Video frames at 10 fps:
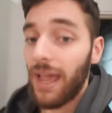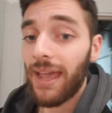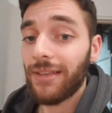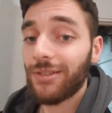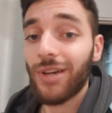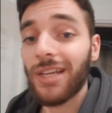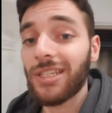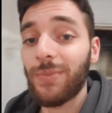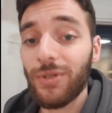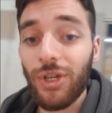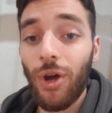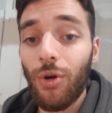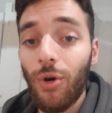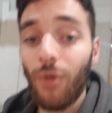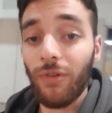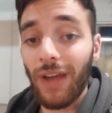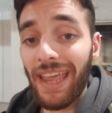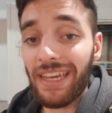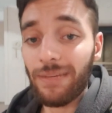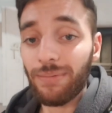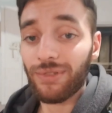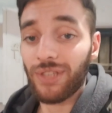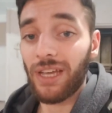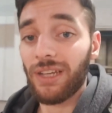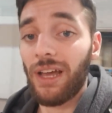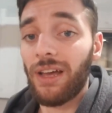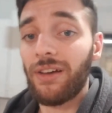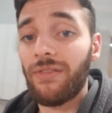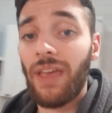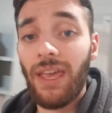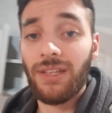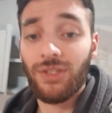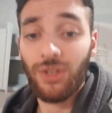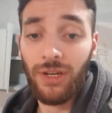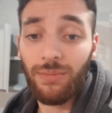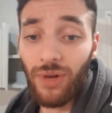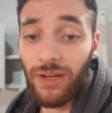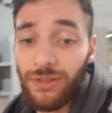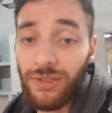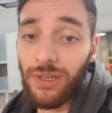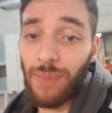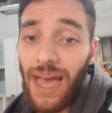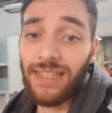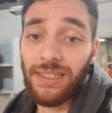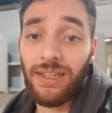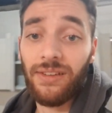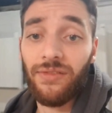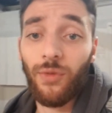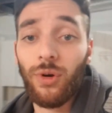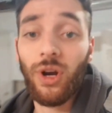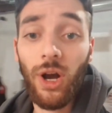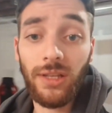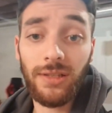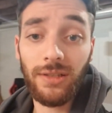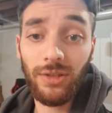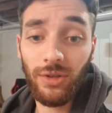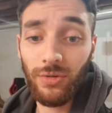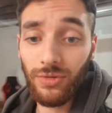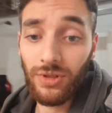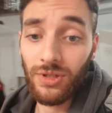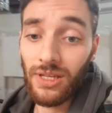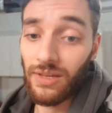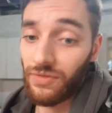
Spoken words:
And you're not supposed to go over 80% of a circuit breaker's capacity for constant use.